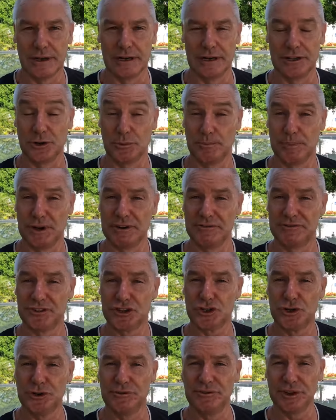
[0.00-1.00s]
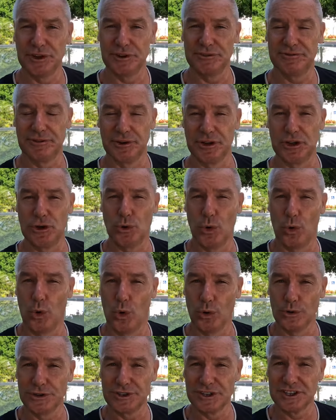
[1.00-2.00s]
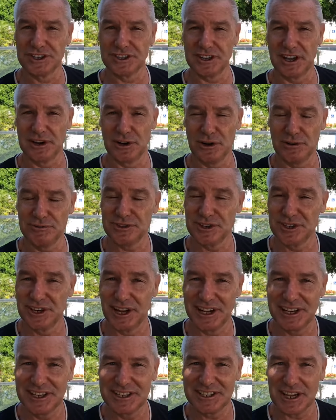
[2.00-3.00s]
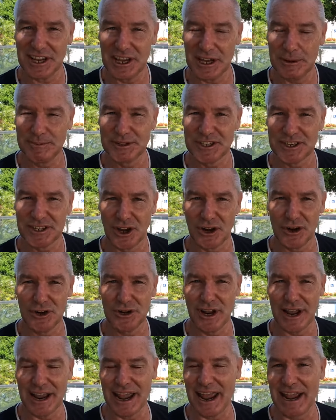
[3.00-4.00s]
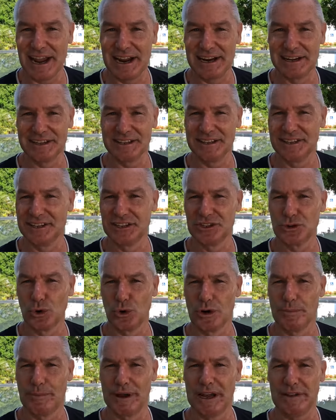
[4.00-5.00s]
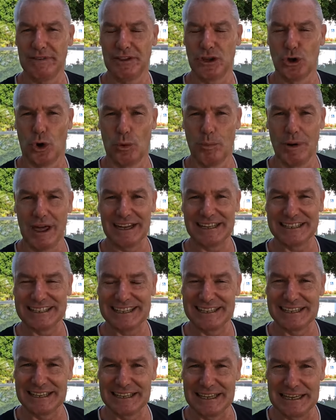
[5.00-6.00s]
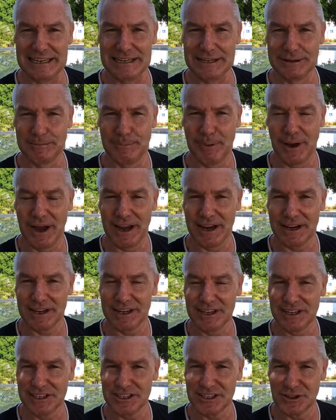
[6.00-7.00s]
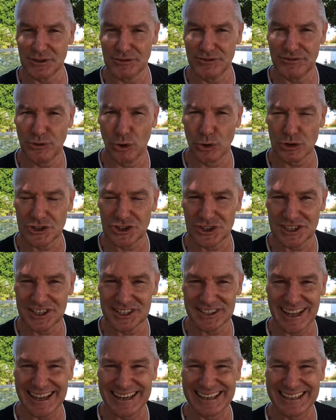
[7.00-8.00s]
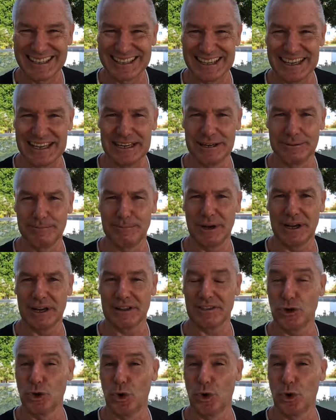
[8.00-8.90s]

A little bit of trivia for you all to start off today's episode, and it is all about the All Blacks at Eden Park. Yes, the fortress that is Eden Park.